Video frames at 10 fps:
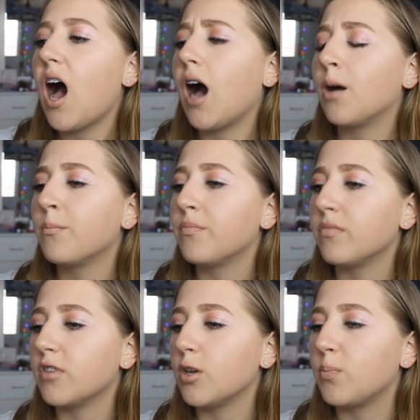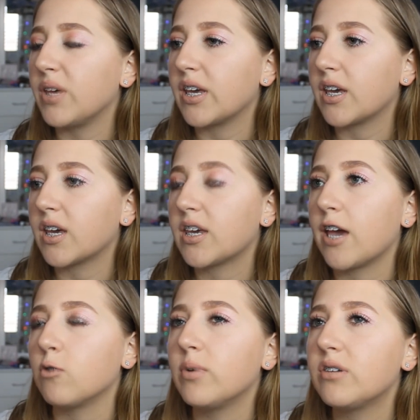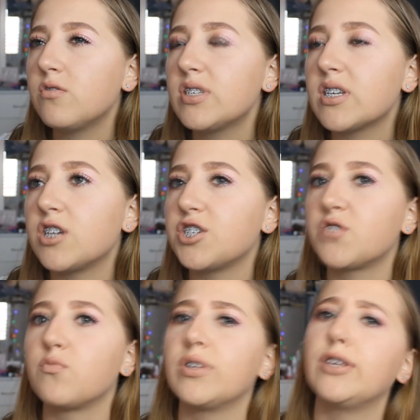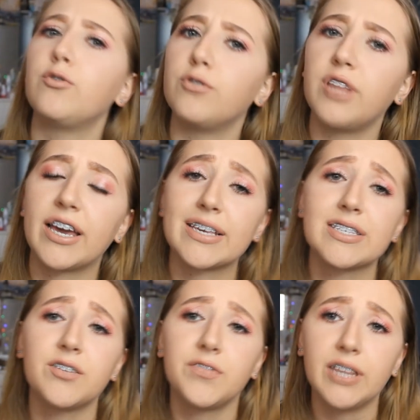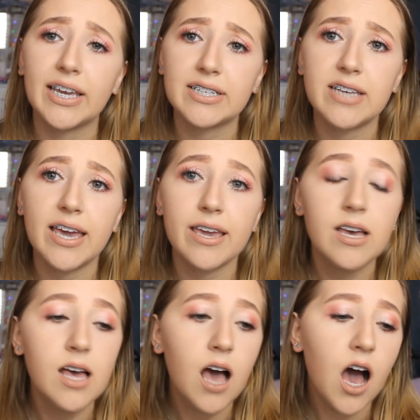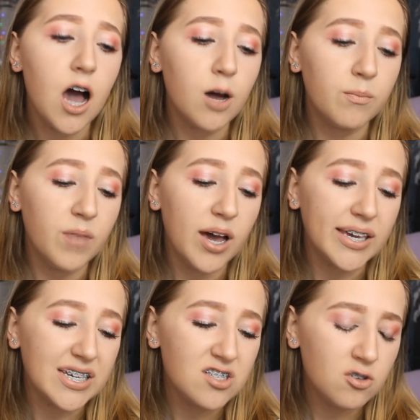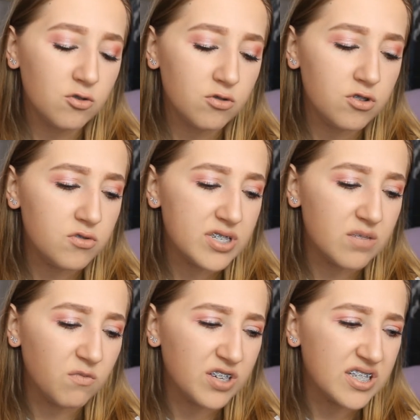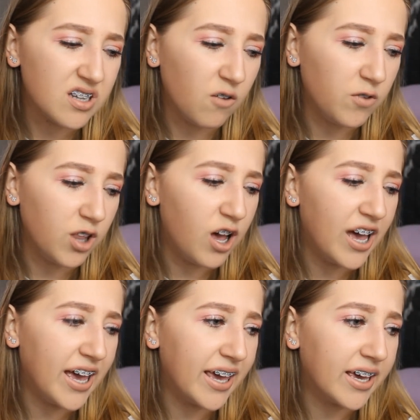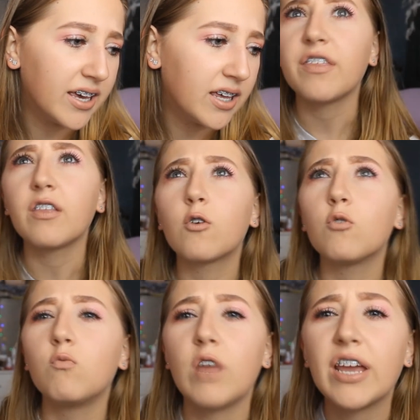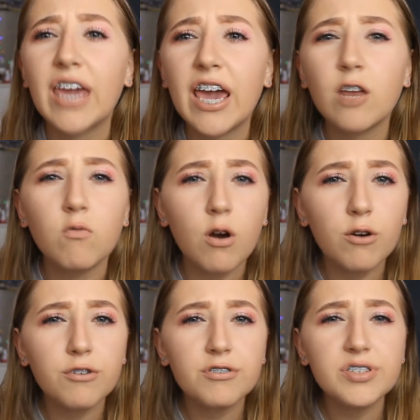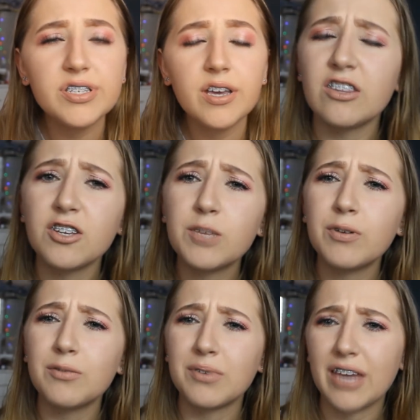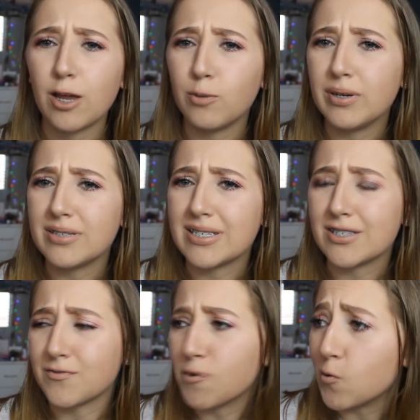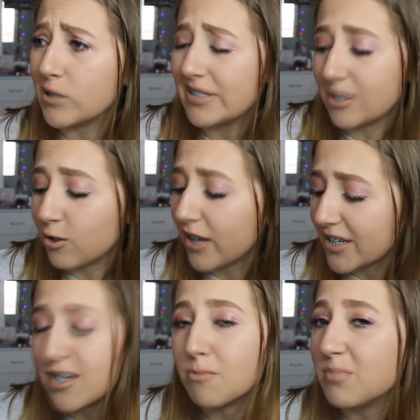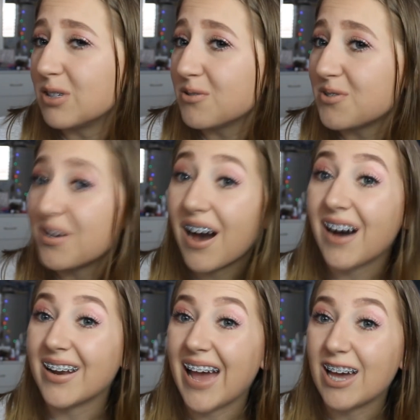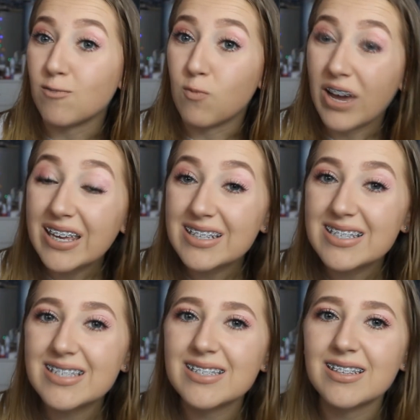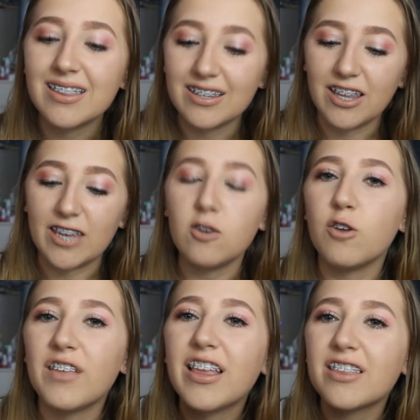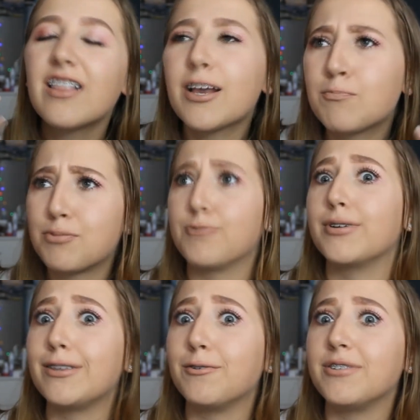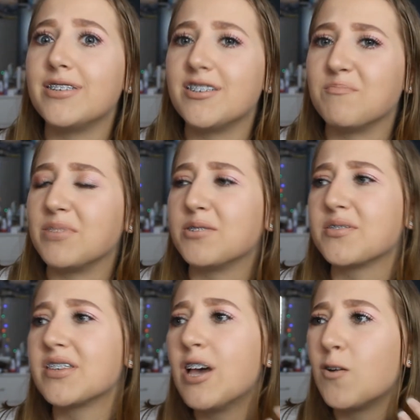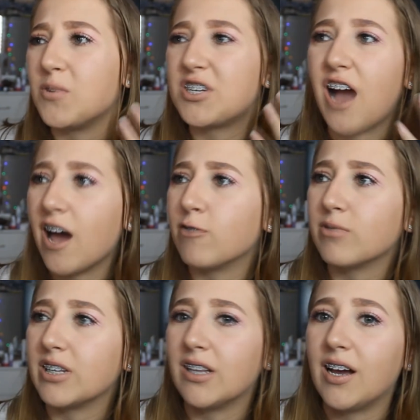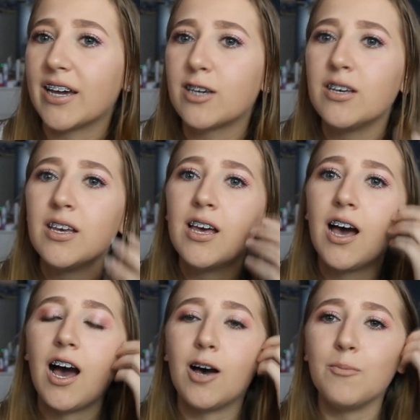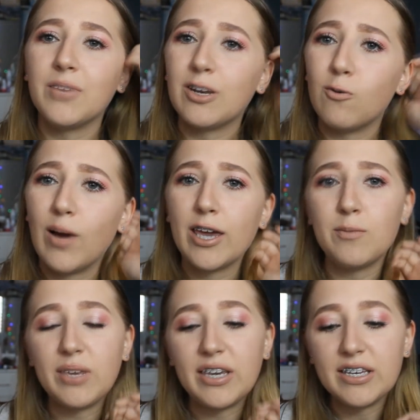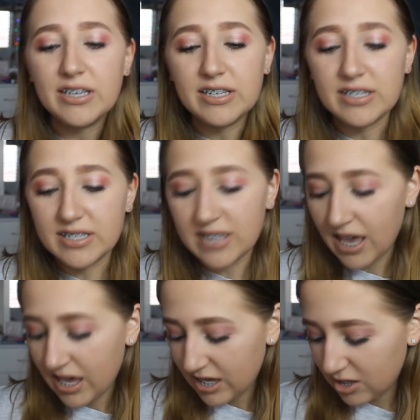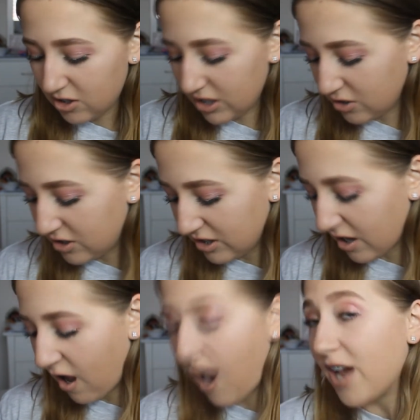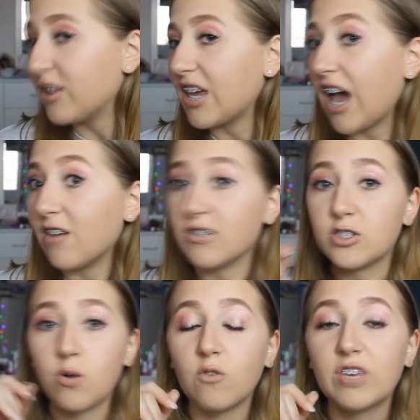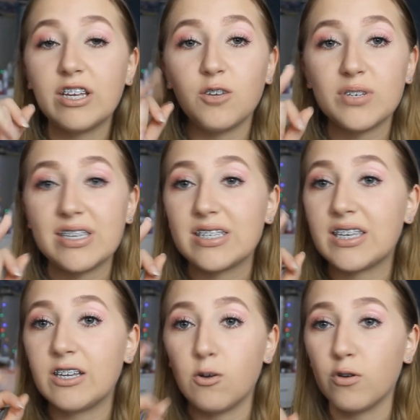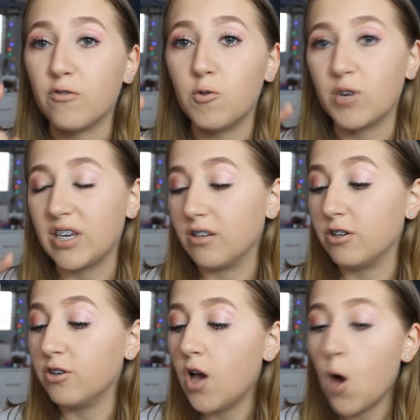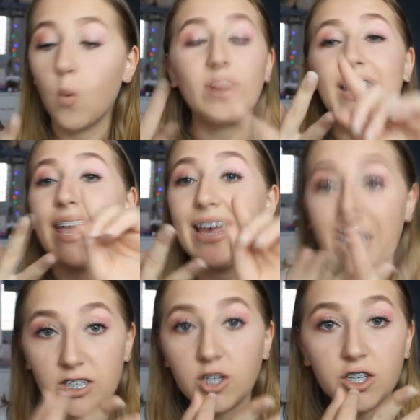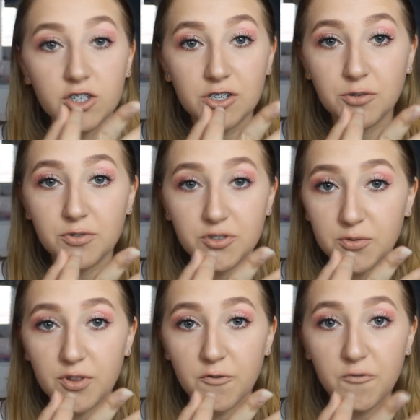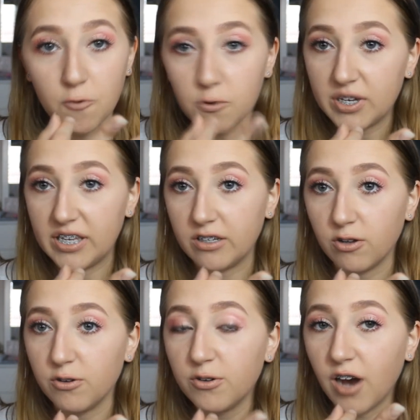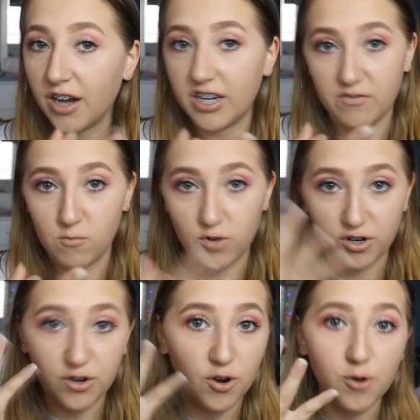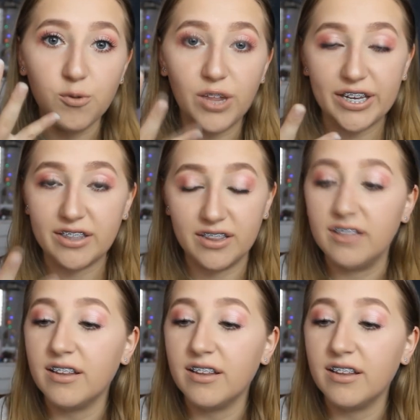But kettlebells are just really good, like I said, for leg day. I guess you could use them for stuff like, I think they're called renegade rows. The only problem with kettlebells is, of course, they're not like dumbbells. You can't add weights. Like, you know, they're like preloaded dumbbells, which I don't really like. In a way, because I only have a 12 kilo, a 6 kilo, and a 4 kilo. What the hell are you gonna do with a 4 kilo? I don't even want to know. Like,